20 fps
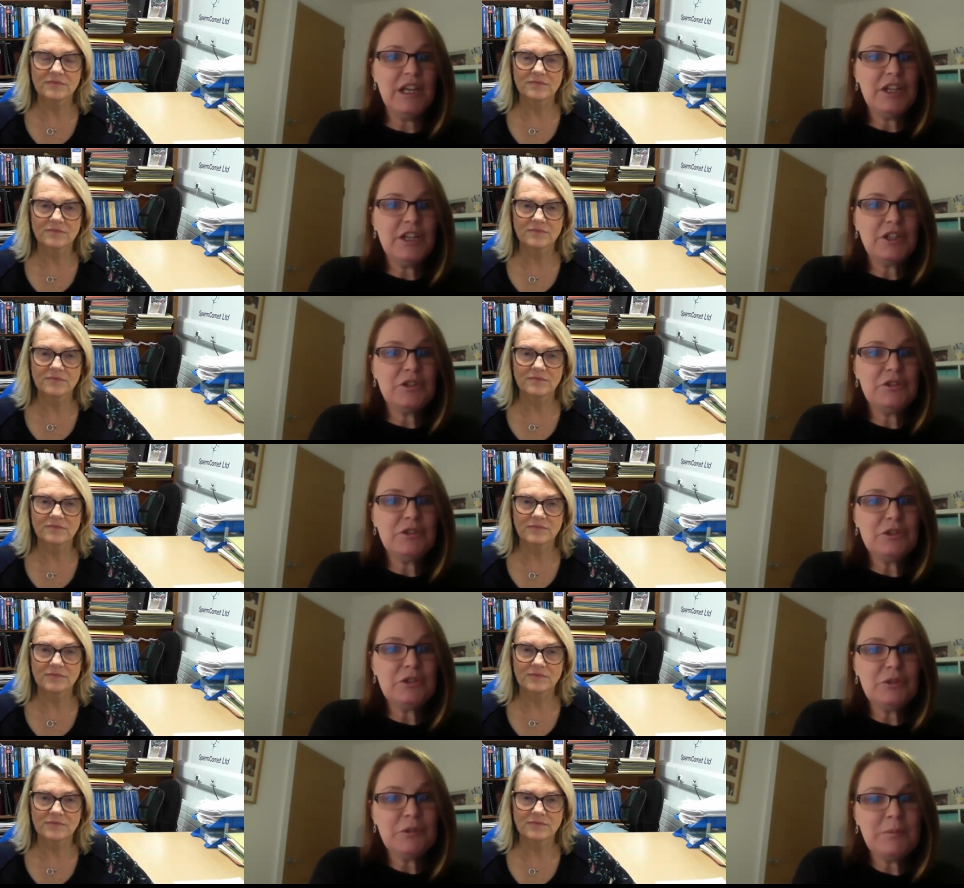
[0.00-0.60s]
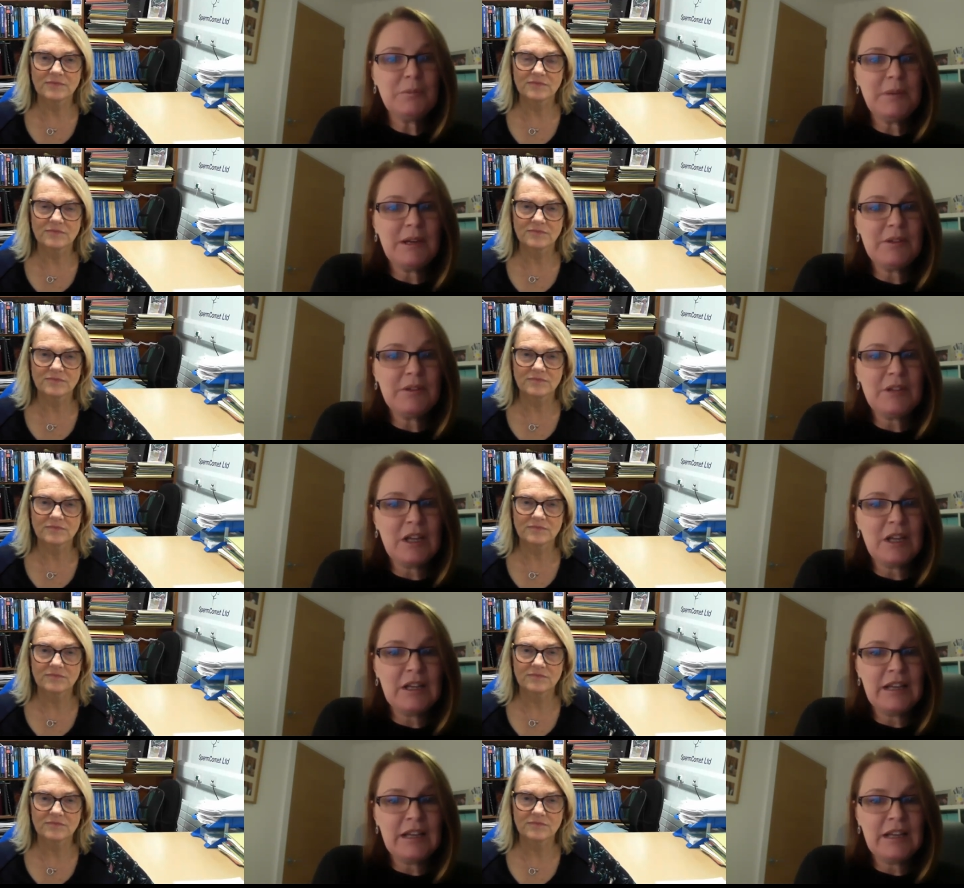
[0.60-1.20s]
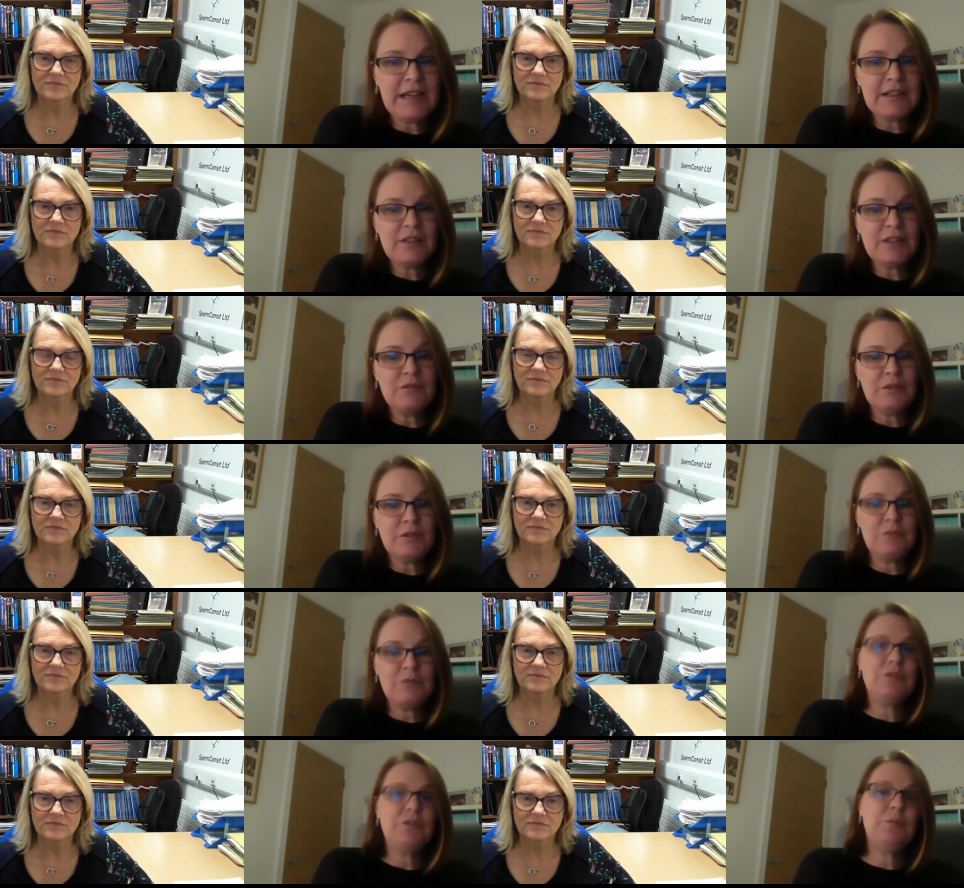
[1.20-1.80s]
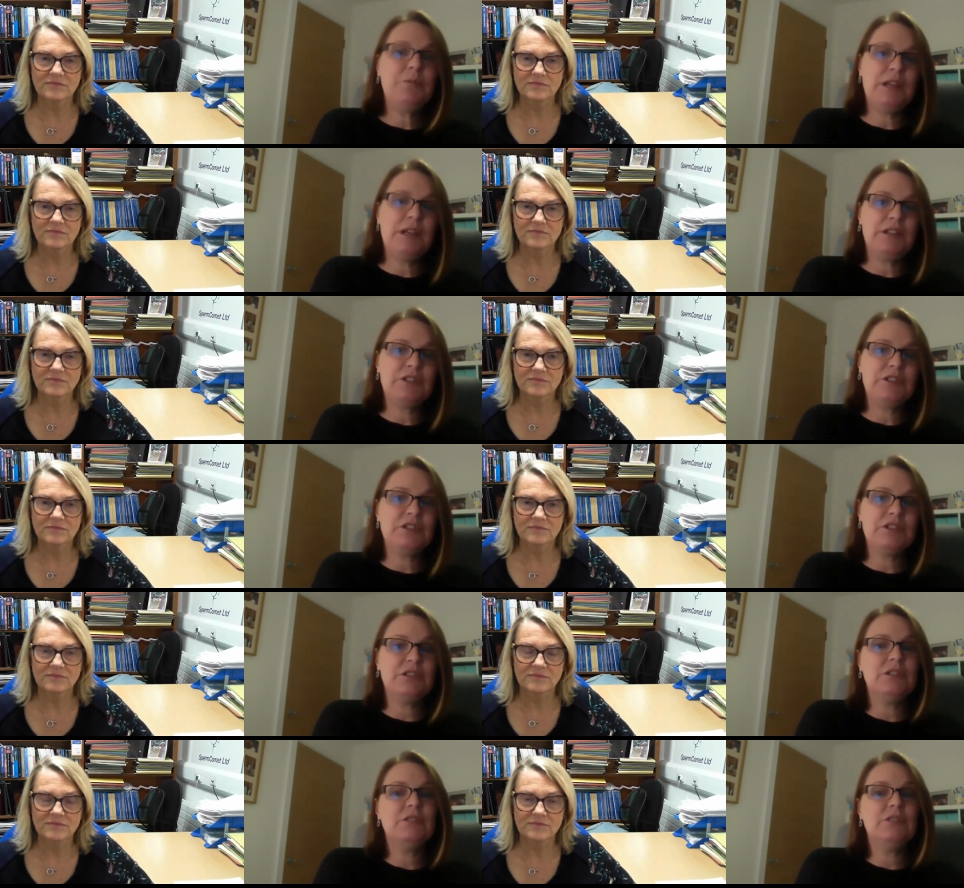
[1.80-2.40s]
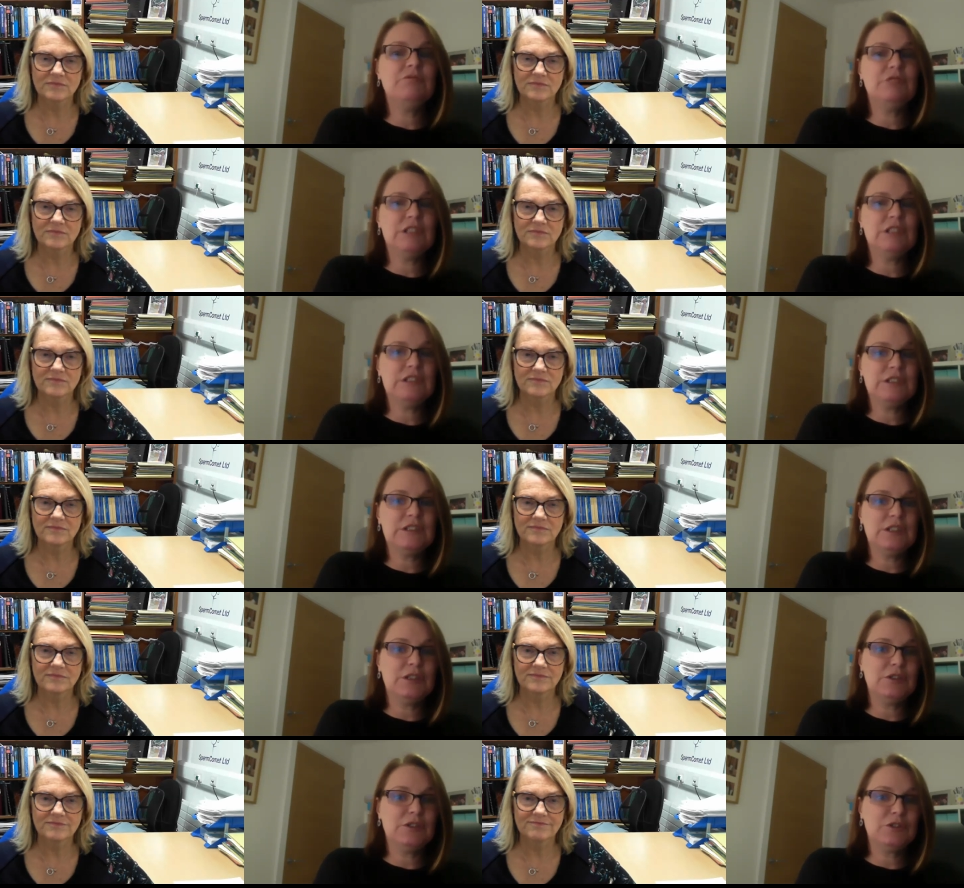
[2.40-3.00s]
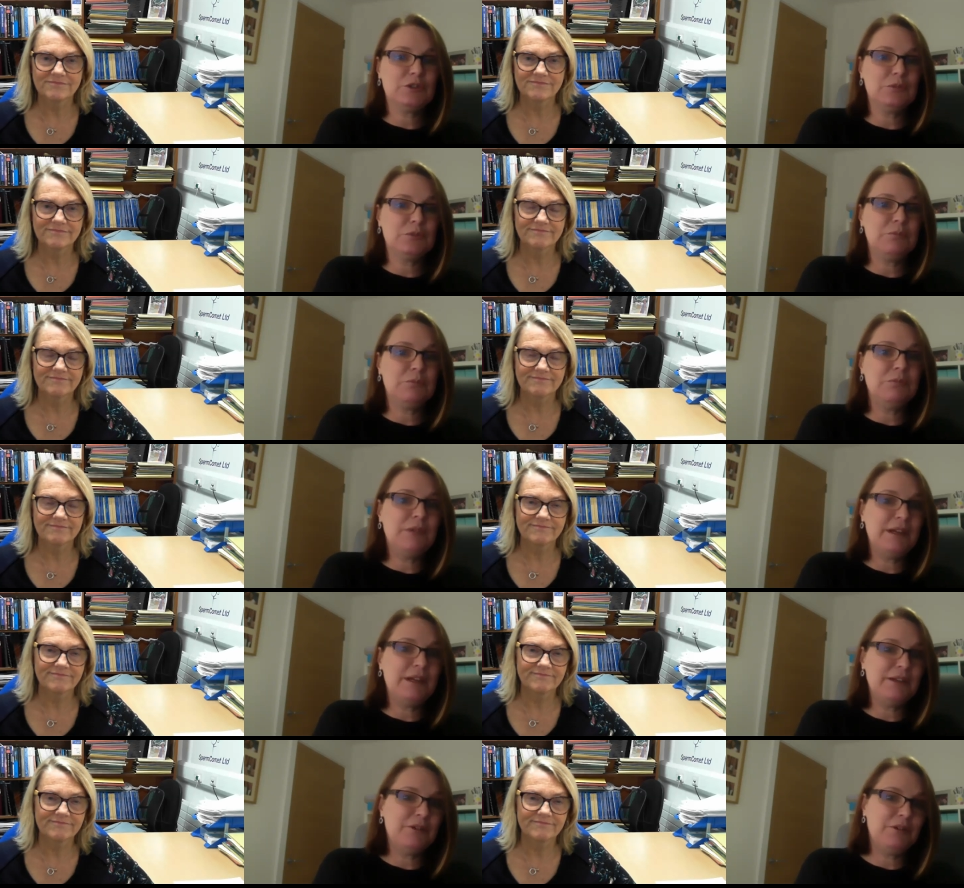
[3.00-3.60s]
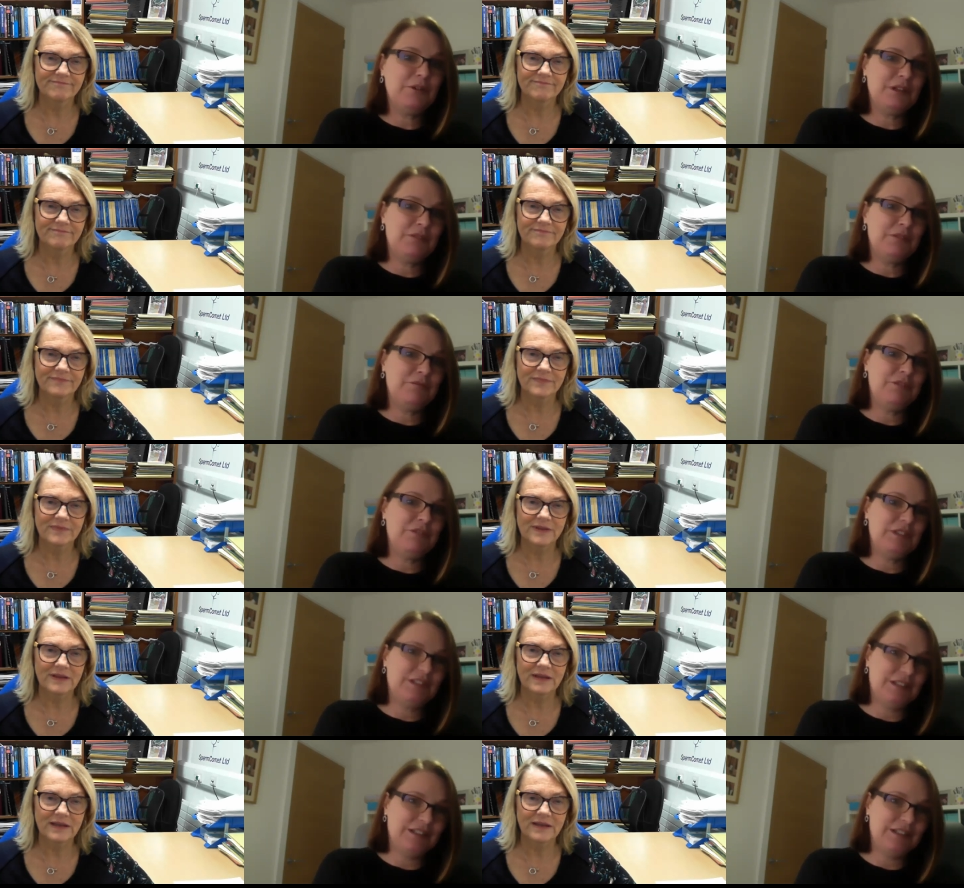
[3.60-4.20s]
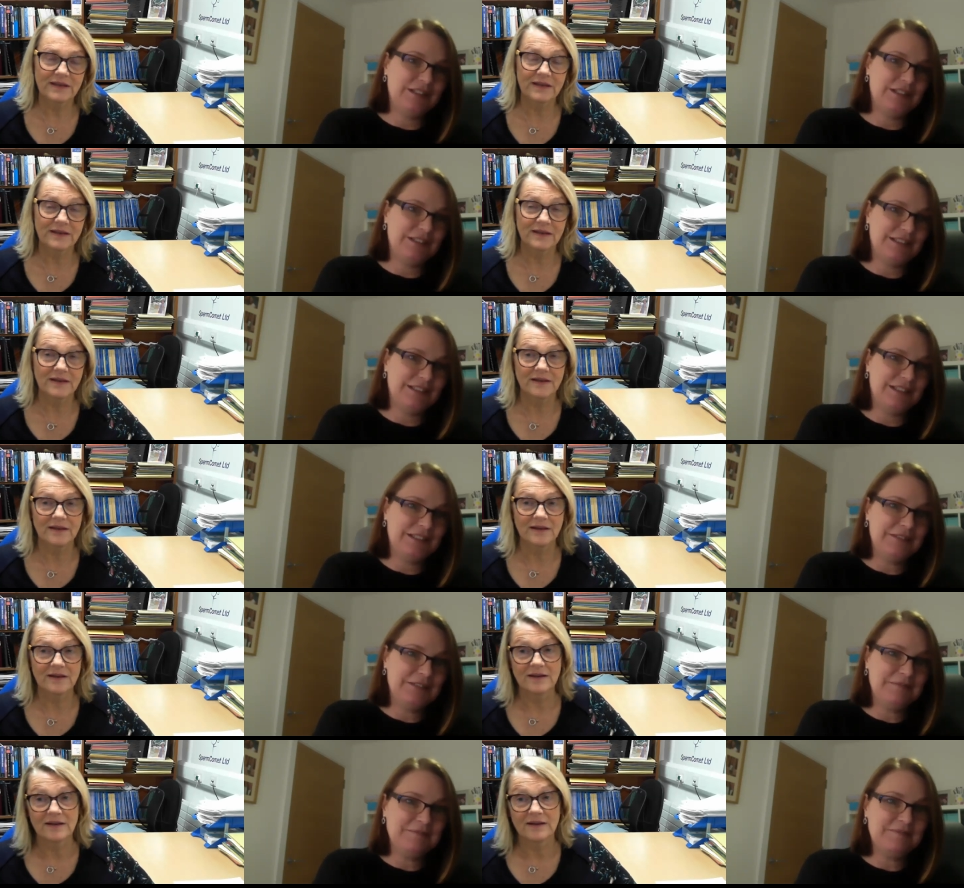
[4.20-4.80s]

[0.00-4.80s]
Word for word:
Speaker 1: can do about the lack of information and research on male infertility?